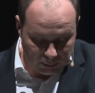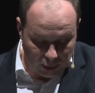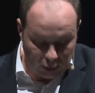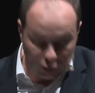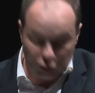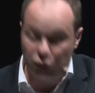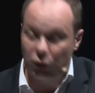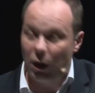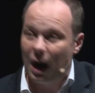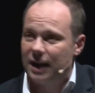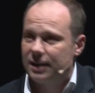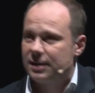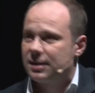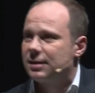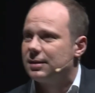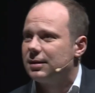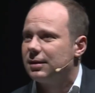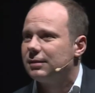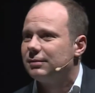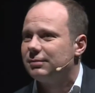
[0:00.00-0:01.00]

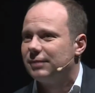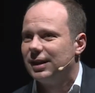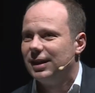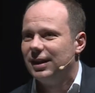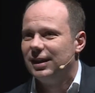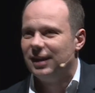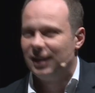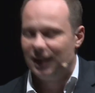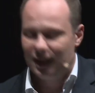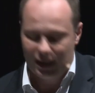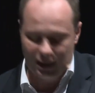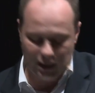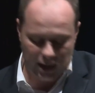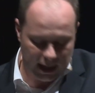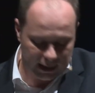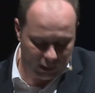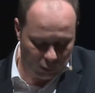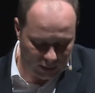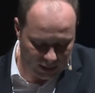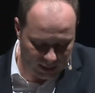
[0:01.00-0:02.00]
Trust.
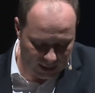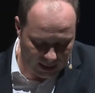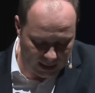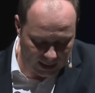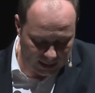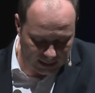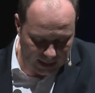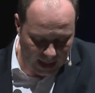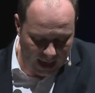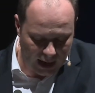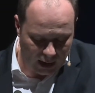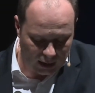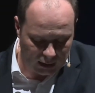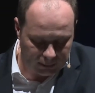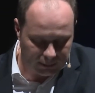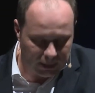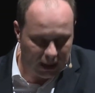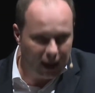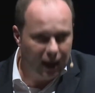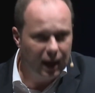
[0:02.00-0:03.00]
as we're seeing now.
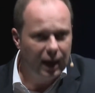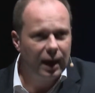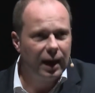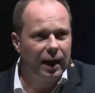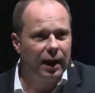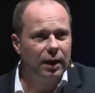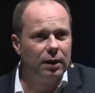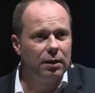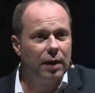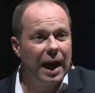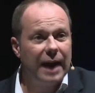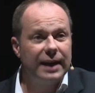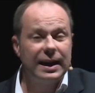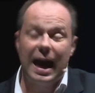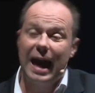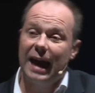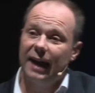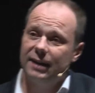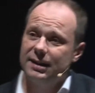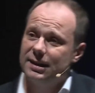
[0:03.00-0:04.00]
And
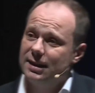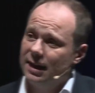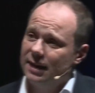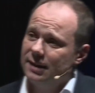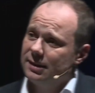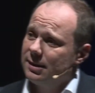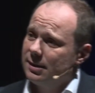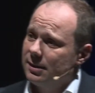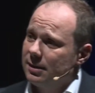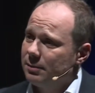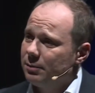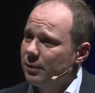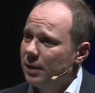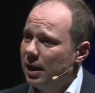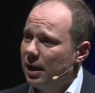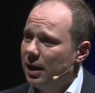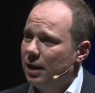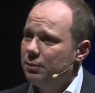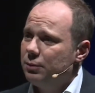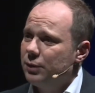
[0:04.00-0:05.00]
access.
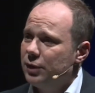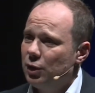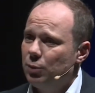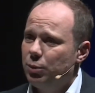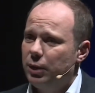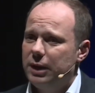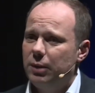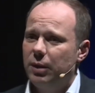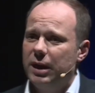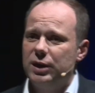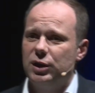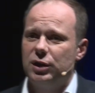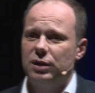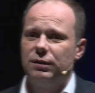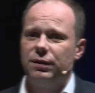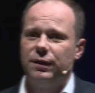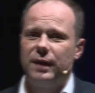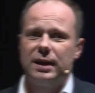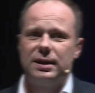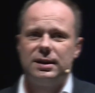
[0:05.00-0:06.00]
Superannuation
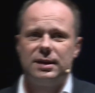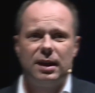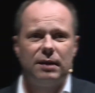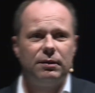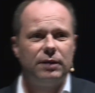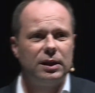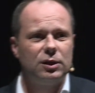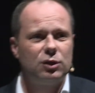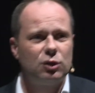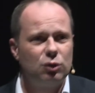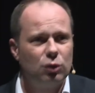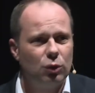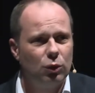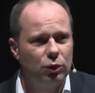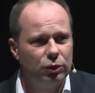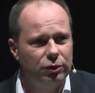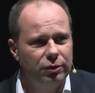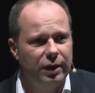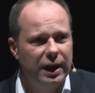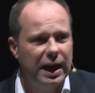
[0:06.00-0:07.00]
funds have
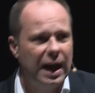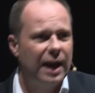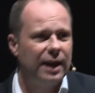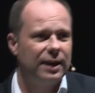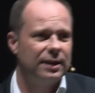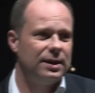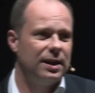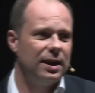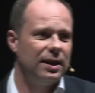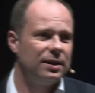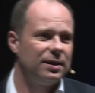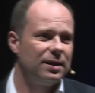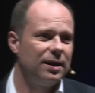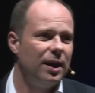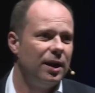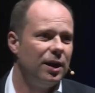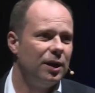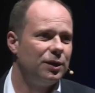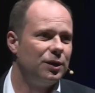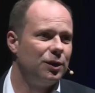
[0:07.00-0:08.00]
extraordinary access
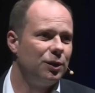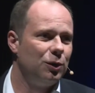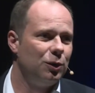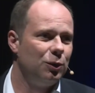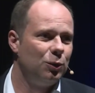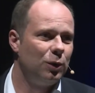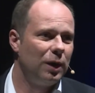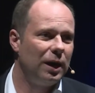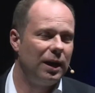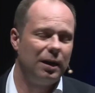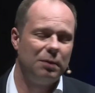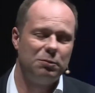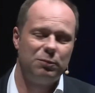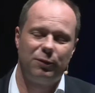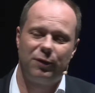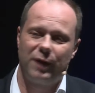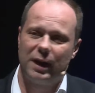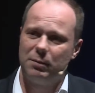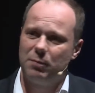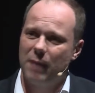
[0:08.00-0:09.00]
to
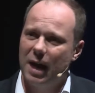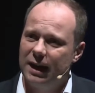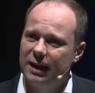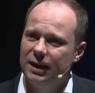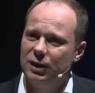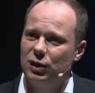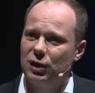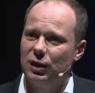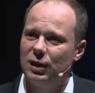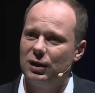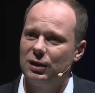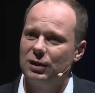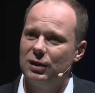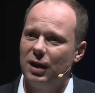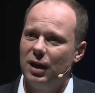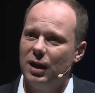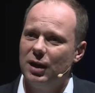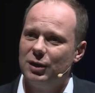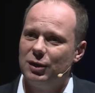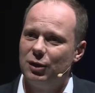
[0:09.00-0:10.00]
fund managers,
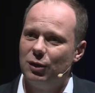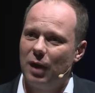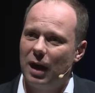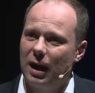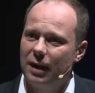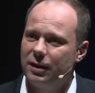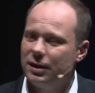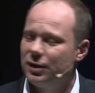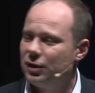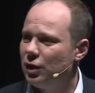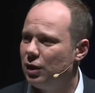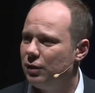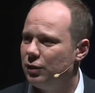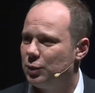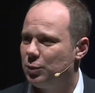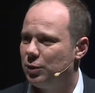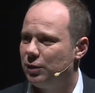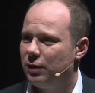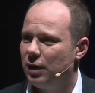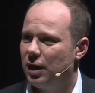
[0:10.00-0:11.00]
to other service
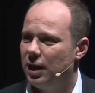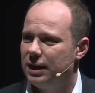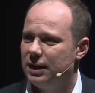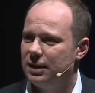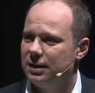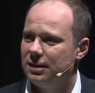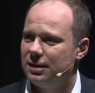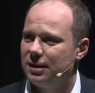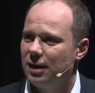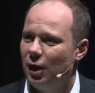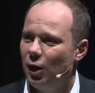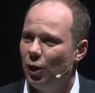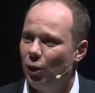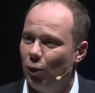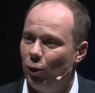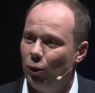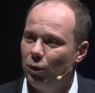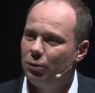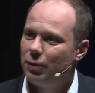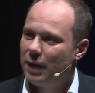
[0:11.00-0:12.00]
providers
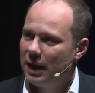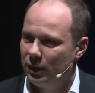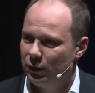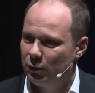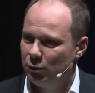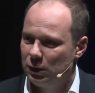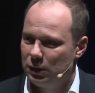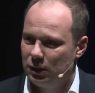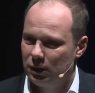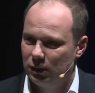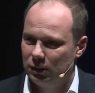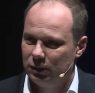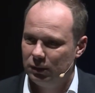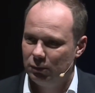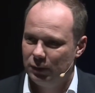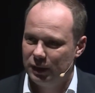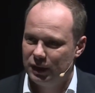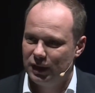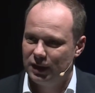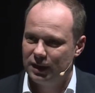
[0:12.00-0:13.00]
all around the world,
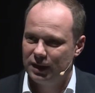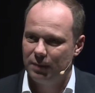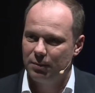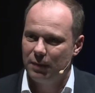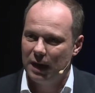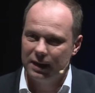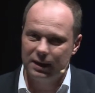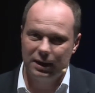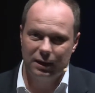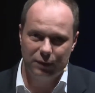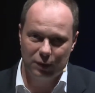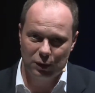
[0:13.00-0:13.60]
which is a massive